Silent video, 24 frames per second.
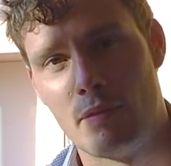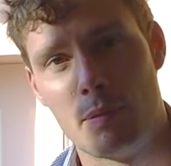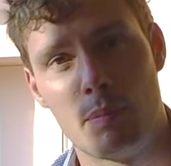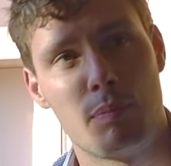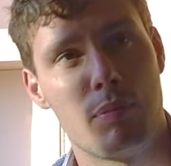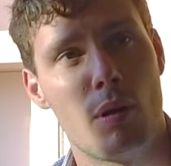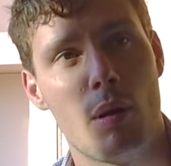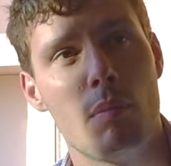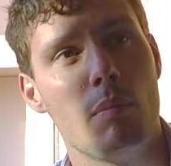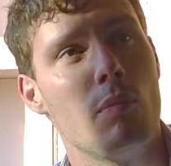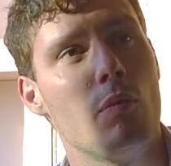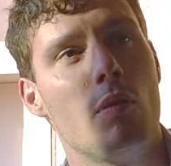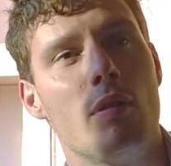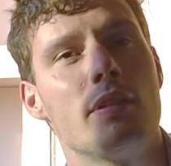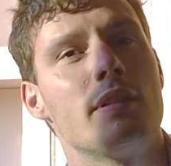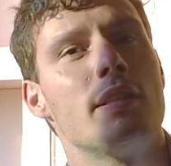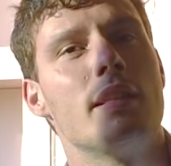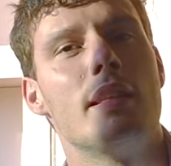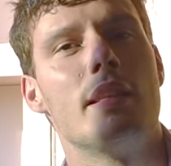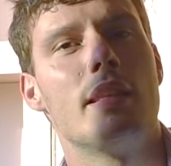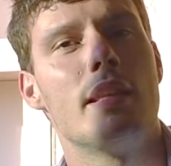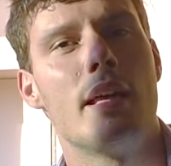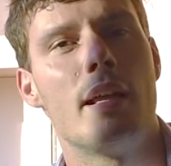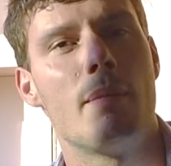The problem
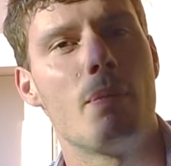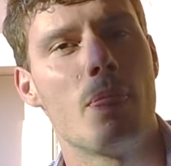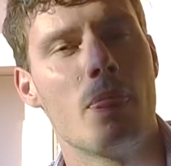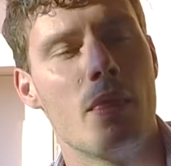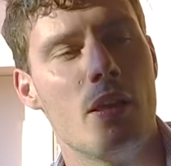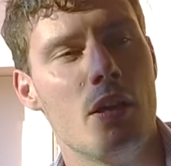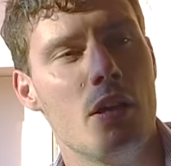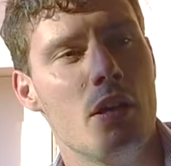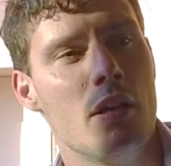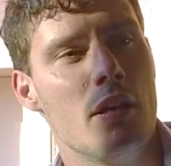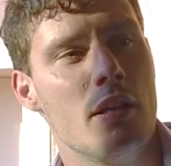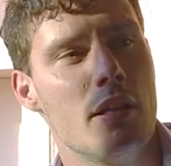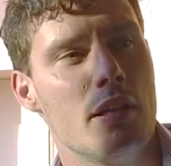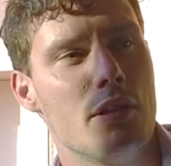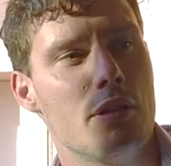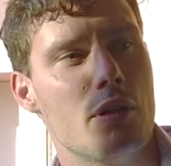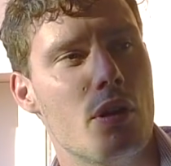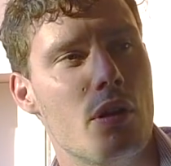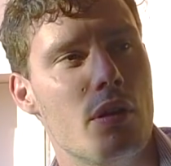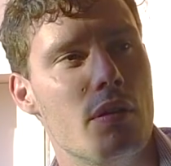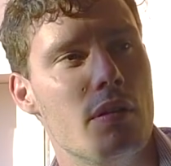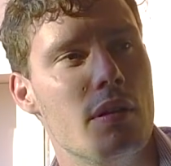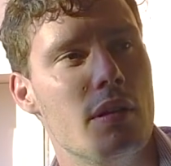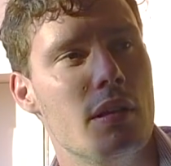wasn't that,
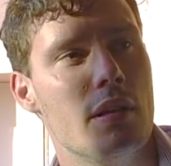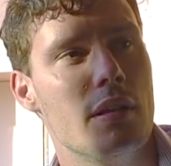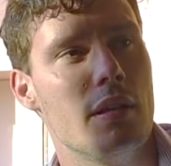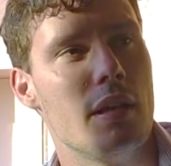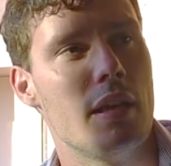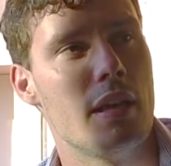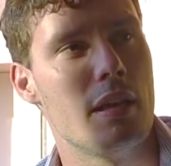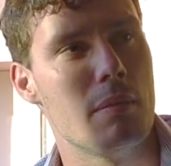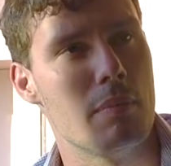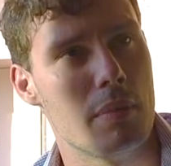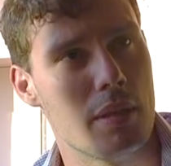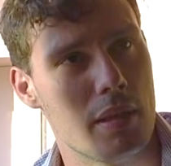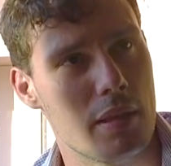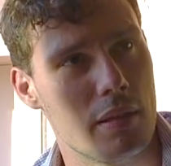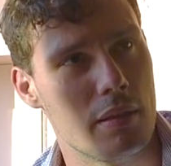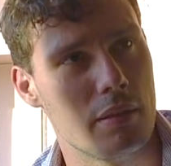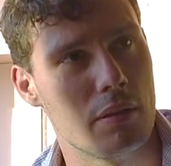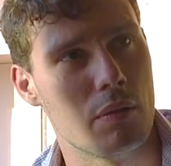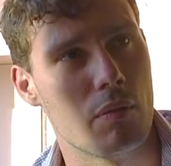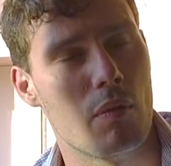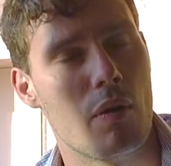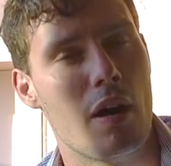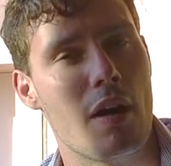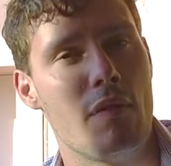him and
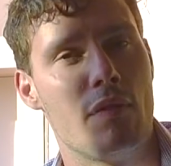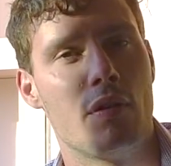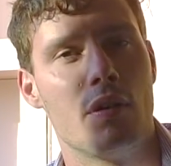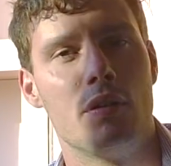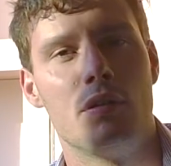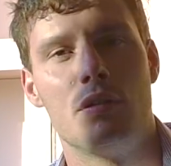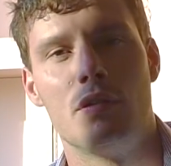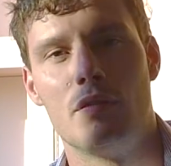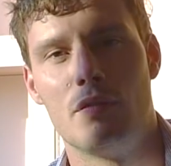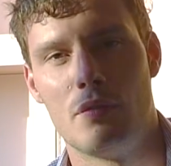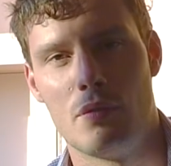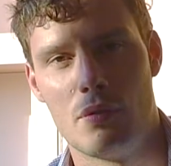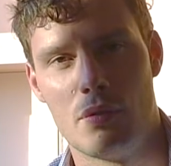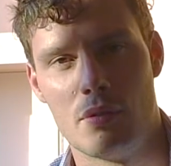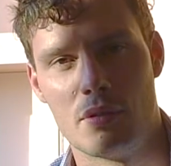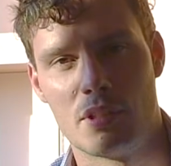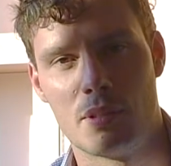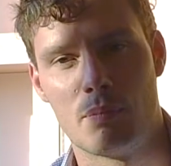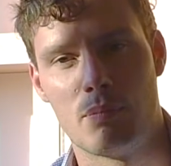the wife got divorced.